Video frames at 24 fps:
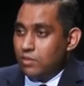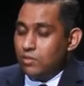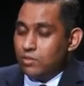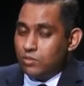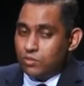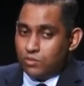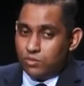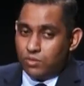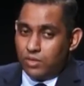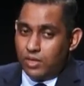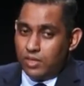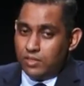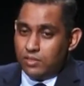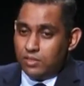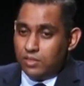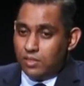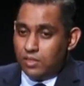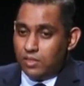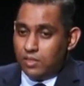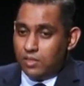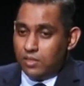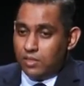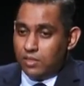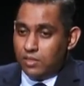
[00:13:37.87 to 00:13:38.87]
So I
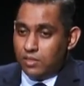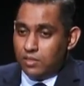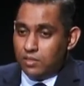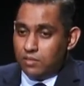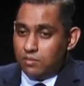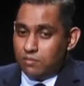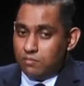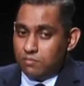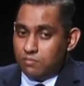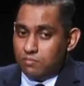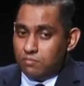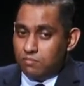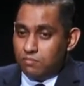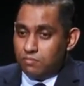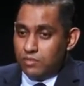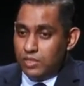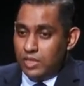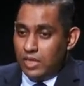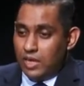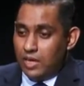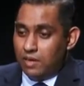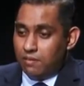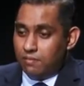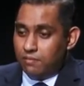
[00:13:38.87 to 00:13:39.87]
think we
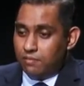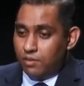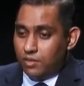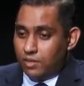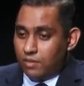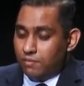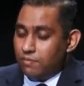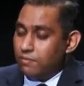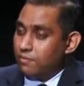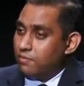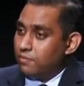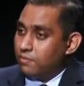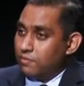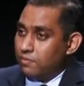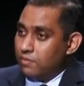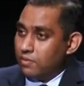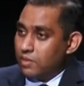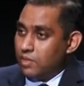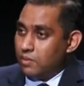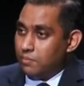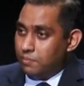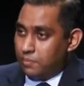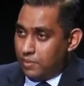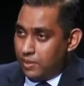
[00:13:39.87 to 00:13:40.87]
have a lot of
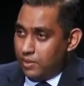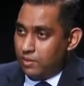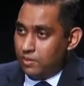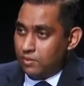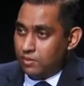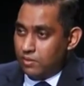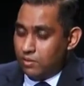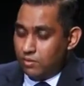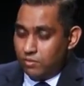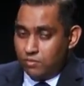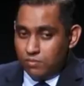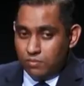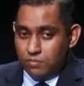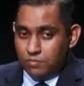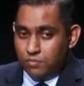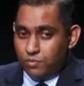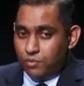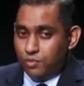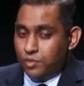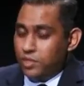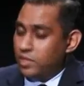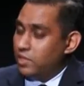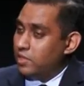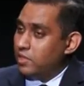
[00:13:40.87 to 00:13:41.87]
companies now,
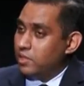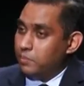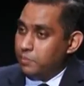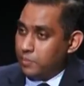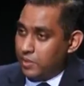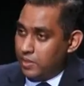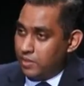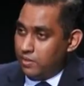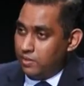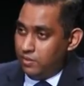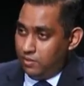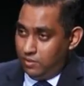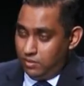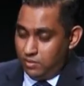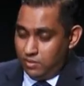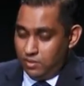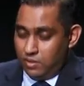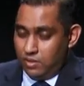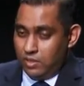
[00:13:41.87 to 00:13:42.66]
14 companies,